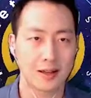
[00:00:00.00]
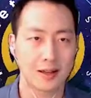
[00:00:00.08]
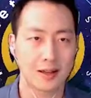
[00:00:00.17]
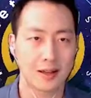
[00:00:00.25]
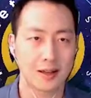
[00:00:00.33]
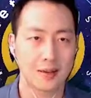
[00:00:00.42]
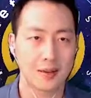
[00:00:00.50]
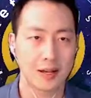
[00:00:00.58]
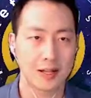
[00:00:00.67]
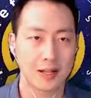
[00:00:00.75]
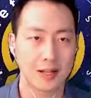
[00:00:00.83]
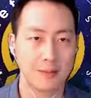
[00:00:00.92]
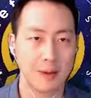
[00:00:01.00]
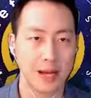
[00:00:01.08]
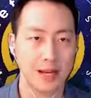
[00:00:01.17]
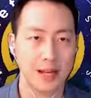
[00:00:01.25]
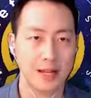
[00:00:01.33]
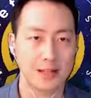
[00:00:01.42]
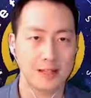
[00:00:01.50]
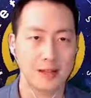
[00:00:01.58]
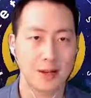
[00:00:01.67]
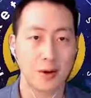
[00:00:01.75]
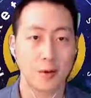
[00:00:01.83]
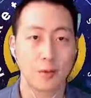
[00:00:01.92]
and then Binance
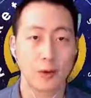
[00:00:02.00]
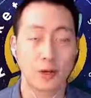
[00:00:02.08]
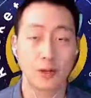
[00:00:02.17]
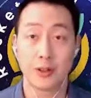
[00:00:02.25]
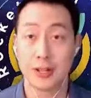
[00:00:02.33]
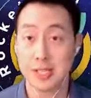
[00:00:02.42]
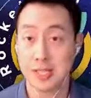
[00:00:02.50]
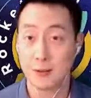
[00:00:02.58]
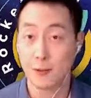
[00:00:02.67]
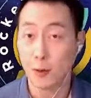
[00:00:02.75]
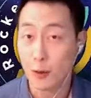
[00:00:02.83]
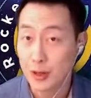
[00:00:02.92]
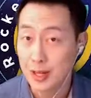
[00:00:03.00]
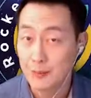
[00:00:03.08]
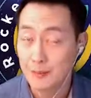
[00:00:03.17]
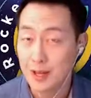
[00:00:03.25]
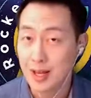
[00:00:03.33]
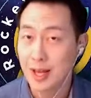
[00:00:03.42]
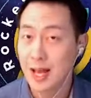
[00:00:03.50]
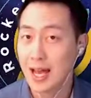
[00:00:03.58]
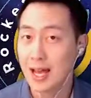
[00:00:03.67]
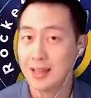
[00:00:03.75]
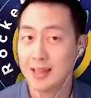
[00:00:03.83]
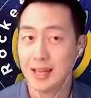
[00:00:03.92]
will list it for them,
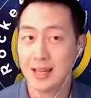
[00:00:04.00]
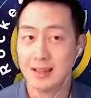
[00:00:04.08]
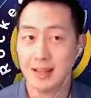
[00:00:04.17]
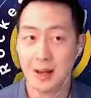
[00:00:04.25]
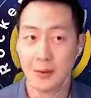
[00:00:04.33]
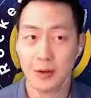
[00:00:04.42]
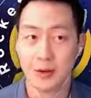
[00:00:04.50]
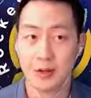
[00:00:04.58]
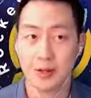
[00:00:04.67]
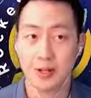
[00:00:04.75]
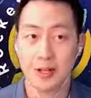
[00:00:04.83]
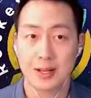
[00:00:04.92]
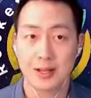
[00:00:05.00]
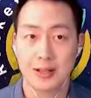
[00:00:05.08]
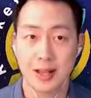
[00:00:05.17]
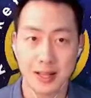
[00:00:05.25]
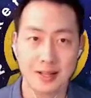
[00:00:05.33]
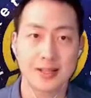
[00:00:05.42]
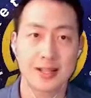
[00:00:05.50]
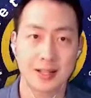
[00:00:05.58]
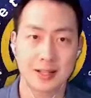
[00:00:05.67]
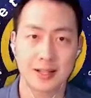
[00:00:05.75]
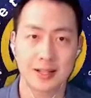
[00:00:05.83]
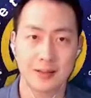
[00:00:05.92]
and then they will then sell
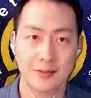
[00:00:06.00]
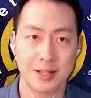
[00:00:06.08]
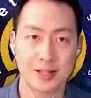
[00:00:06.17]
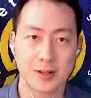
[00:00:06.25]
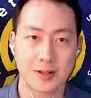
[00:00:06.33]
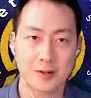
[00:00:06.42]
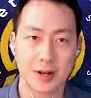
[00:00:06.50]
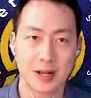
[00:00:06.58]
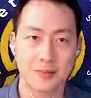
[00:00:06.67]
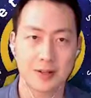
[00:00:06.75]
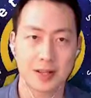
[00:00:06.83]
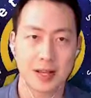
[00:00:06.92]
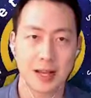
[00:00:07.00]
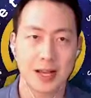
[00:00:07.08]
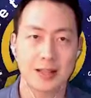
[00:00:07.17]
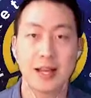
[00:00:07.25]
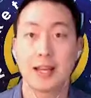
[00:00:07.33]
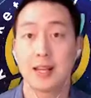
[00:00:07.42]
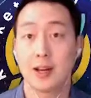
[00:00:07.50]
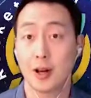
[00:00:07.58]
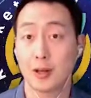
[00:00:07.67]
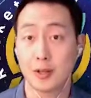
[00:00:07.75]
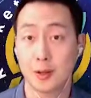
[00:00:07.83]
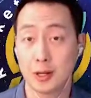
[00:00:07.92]
it to the investors, right? And then
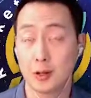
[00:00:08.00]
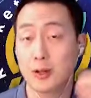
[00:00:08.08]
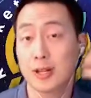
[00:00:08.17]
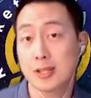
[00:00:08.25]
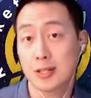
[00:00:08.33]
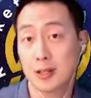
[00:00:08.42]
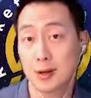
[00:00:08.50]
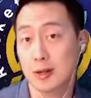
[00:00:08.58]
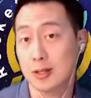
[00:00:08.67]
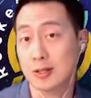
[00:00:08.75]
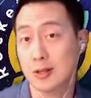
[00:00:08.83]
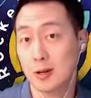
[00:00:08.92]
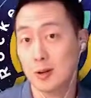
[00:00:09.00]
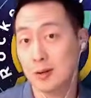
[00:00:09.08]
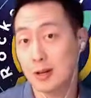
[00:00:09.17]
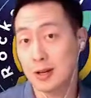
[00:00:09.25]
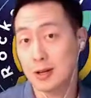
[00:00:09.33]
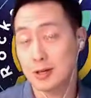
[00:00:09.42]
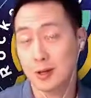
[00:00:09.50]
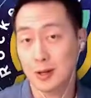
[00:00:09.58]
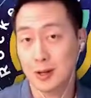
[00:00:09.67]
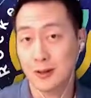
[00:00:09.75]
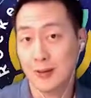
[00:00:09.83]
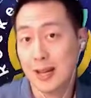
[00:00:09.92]
also they'll list their tokens too. So
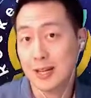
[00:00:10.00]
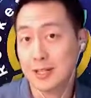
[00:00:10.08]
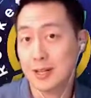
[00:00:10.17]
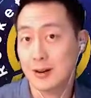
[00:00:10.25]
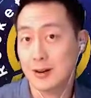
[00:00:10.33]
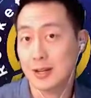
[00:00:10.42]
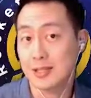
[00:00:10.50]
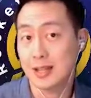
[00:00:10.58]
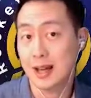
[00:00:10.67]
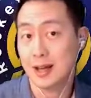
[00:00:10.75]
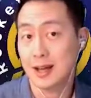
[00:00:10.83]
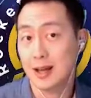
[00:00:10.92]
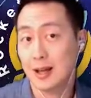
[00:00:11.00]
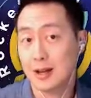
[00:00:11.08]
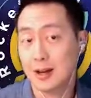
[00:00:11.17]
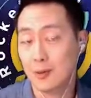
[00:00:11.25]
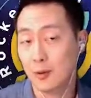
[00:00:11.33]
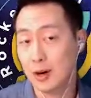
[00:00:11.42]
the advantage here is that number